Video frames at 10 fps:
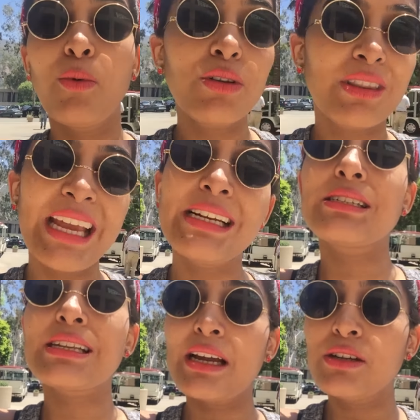more
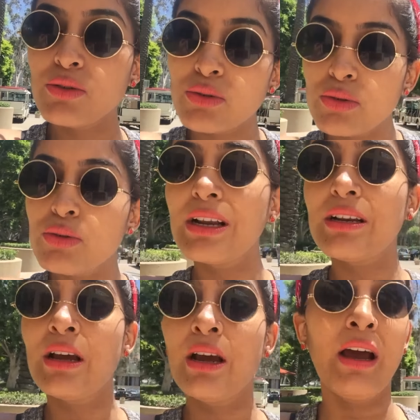things I do.
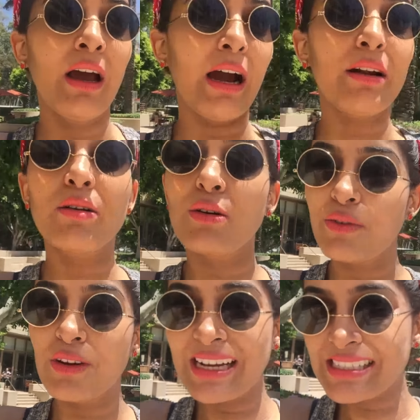And I don't know
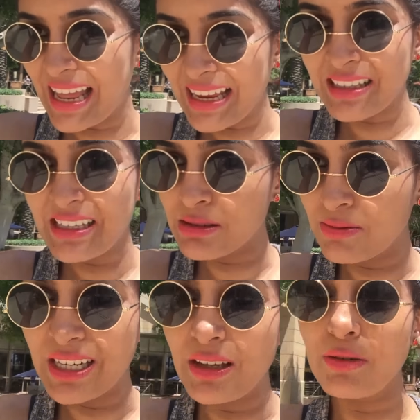if you guys like these
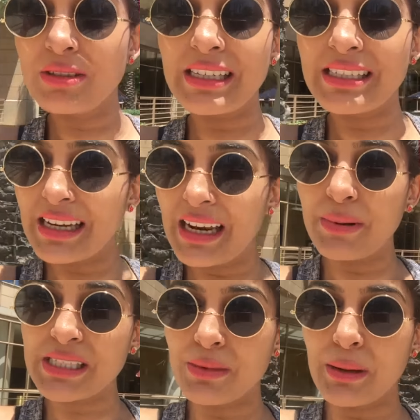videos. I still
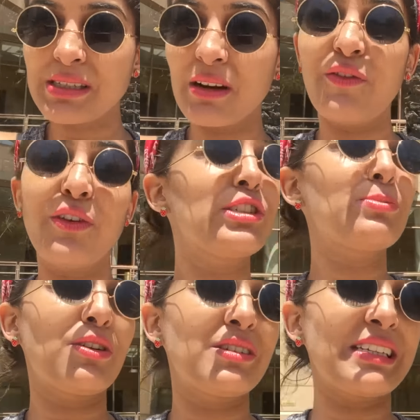am sometimes confused
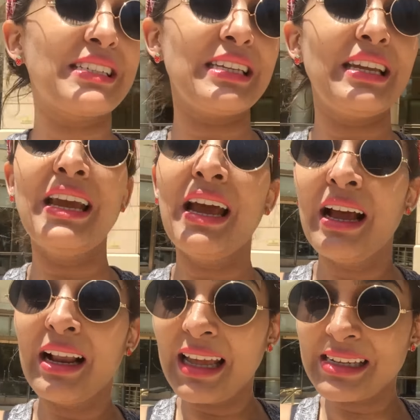because I see
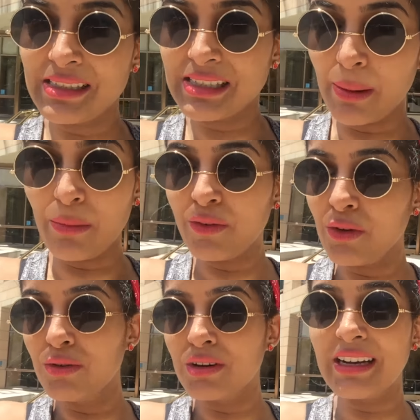like some of
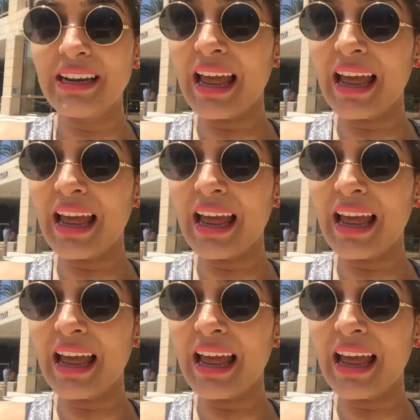you really